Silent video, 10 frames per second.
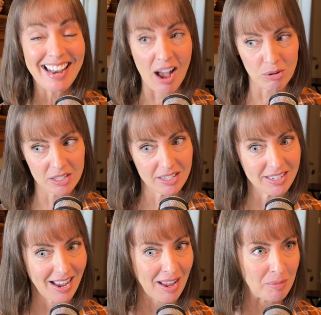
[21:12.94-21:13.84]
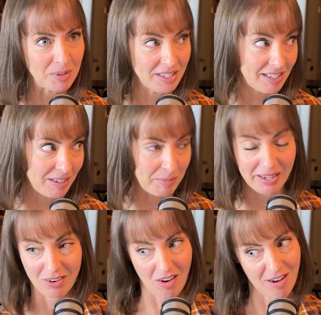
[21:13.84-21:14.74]
Now is the time to send me
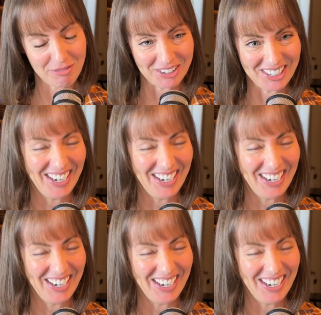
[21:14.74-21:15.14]
an offer.